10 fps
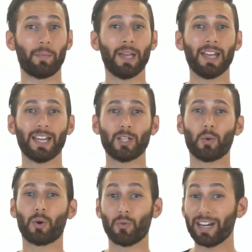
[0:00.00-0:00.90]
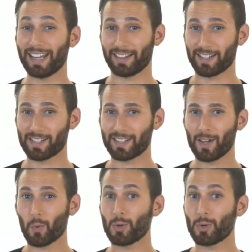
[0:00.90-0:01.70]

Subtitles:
them into a reading list,